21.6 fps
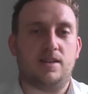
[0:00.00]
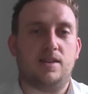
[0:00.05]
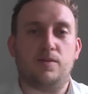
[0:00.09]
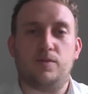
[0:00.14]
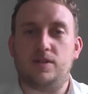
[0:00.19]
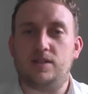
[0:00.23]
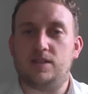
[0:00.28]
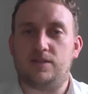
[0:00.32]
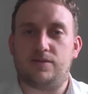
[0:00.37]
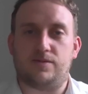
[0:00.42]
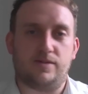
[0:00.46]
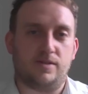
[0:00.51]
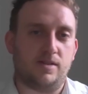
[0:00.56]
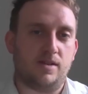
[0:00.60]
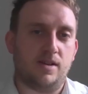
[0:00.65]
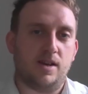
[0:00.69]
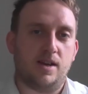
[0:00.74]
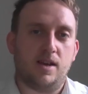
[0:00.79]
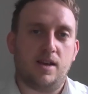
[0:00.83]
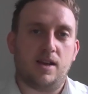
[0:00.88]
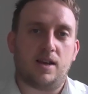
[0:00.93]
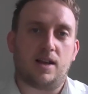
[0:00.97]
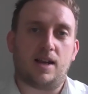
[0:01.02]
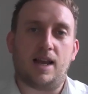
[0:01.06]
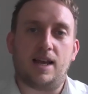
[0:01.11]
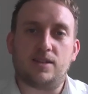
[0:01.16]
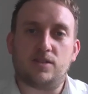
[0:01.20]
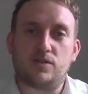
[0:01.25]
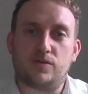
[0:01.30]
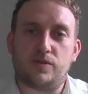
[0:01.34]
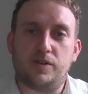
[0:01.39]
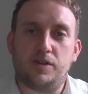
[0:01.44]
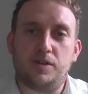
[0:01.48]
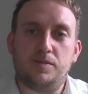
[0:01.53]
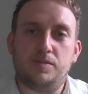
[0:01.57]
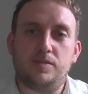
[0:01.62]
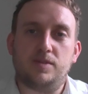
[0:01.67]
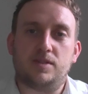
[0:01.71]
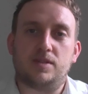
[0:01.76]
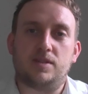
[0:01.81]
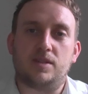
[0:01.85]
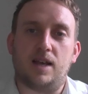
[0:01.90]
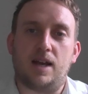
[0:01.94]
They were in different
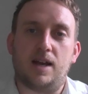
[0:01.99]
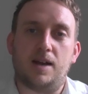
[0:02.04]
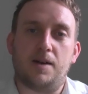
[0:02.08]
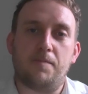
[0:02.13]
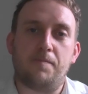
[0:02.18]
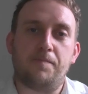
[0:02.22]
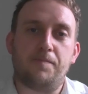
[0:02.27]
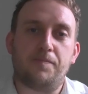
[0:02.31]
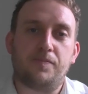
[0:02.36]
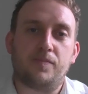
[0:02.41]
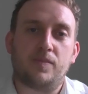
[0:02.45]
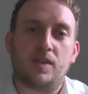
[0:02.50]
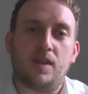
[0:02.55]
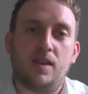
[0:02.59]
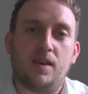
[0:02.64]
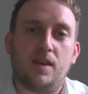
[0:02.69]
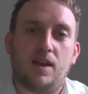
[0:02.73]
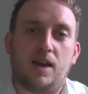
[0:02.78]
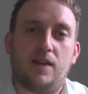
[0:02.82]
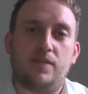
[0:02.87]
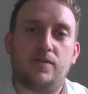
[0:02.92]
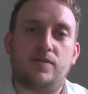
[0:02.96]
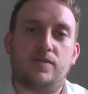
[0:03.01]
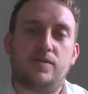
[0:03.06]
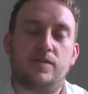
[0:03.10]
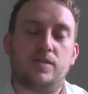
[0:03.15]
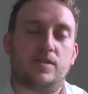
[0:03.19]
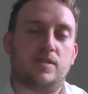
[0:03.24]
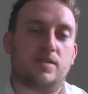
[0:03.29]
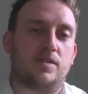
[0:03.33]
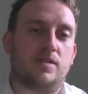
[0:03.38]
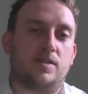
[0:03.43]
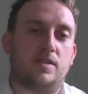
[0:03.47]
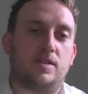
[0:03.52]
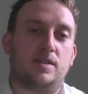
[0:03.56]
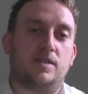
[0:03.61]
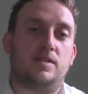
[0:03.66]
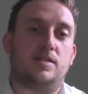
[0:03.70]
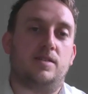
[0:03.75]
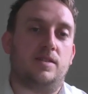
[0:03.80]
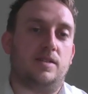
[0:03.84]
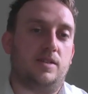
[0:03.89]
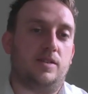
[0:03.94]
classrooms, and
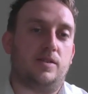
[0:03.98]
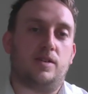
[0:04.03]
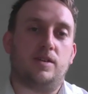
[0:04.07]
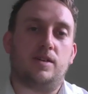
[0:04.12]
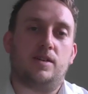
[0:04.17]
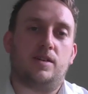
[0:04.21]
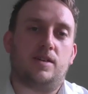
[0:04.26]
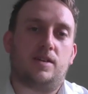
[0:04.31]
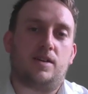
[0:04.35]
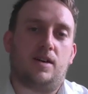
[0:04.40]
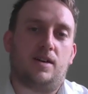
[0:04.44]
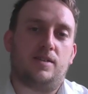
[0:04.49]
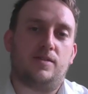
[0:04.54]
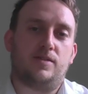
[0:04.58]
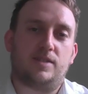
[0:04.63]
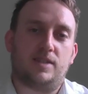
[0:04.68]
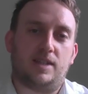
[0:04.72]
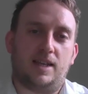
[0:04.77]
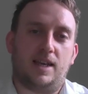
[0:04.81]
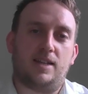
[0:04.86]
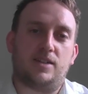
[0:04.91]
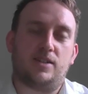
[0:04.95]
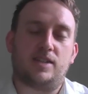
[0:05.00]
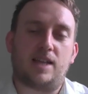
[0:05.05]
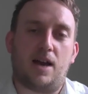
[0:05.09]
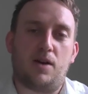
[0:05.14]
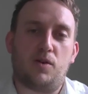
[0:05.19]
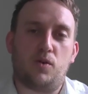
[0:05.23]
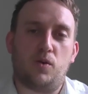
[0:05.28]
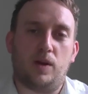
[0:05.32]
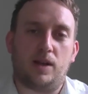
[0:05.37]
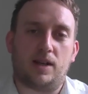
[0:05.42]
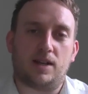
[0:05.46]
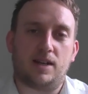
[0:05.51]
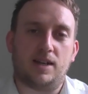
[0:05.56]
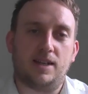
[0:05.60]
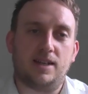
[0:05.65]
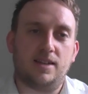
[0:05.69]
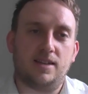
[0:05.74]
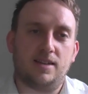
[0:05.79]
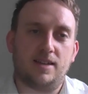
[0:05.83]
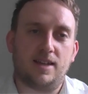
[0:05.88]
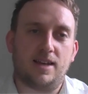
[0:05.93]
you can kind of see just how
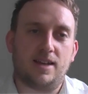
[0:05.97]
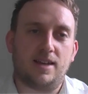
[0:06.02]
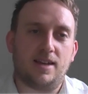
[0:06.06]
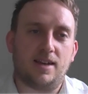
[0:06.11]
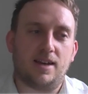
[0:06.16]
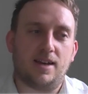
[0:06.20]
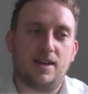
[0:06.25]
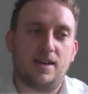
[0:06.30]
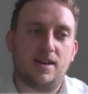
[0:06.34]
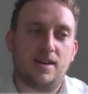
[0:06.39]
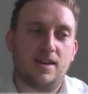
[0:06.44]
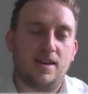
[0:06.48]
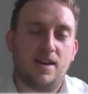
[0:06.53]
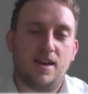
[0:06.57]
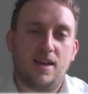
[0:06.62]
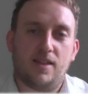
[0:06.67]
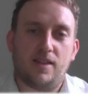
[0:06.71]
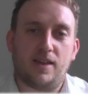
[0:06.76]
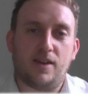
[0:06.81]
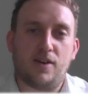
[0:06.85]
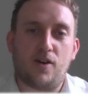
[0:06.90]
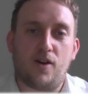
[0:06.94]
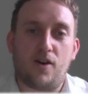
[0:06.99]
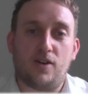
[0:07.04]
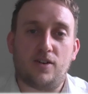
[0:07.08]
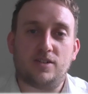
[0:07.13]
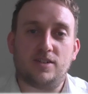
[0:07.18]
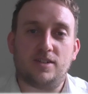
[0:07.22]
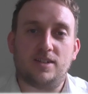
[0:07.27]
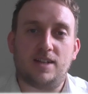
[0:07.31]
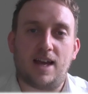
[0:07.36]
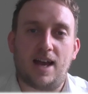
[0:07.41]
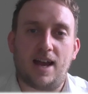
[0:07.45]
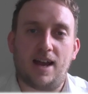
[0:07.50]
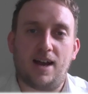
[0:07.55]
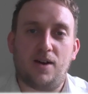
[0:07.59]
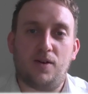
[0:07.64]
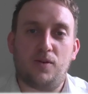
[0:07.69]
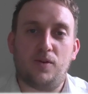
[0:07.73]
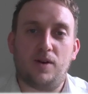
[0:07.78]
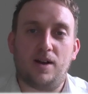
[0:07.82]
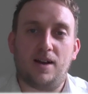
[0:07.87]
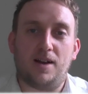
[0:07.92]
quickly they got on and
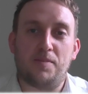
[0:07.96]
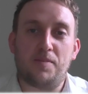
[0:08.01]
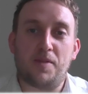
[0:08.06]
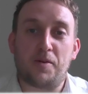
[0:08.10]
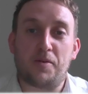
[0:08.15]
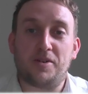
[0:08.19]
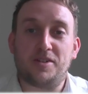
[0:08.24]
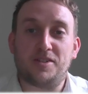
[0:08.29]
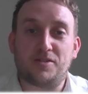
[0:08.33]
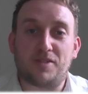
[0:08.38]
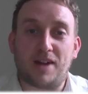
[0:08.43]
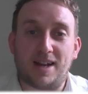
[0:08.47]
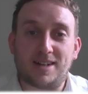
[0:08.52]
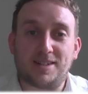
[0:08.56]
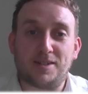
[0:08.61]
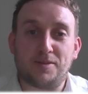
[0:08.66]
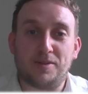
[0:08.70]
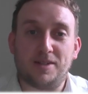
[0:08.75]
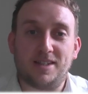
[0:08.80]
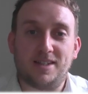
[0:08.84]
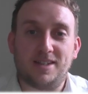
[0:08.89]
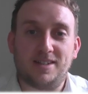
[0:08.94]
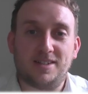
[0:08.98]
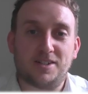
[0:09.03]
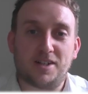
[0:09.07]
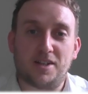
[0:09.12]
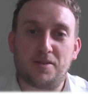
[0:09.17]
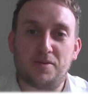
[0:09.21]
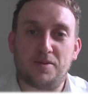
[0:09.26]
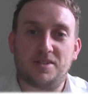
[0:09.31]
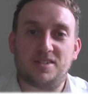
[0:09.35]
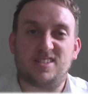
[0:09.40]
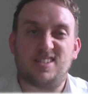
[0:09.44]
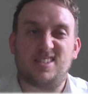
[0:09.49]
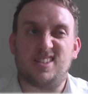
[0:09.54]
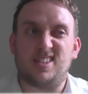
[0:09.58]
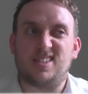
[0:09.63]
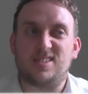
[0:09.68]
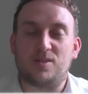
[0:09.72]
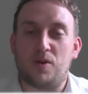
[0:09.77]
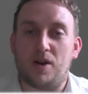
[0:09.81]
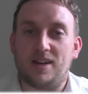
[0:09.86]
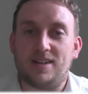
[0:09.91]
how they were interacting with each other. It was
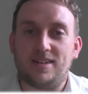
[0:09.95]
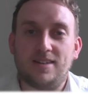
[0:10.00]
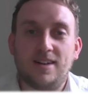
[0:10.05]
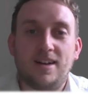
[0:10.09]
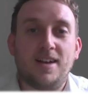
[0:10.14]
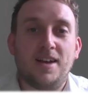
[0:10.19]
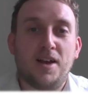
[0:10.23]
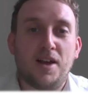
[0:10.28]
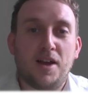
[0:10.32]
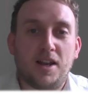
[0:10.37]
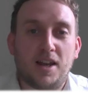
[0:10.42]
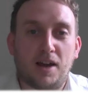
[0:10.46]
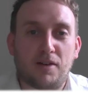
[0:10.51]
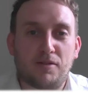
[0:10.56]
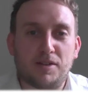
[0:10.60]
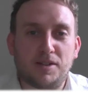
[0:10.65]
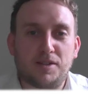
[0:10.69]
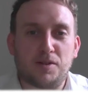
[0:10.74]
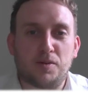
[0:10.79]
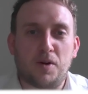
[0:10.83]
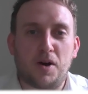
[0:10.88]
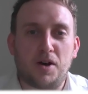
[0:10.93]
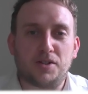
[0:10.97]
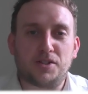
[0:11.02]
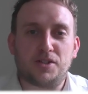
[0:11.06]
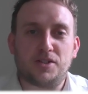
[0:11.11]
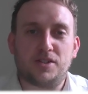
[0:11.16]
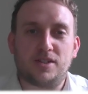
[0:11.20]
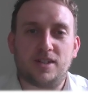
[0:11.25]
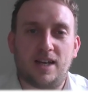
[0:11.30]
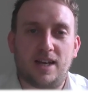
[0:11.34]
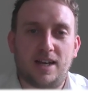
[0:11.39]
just quite lovely to watch.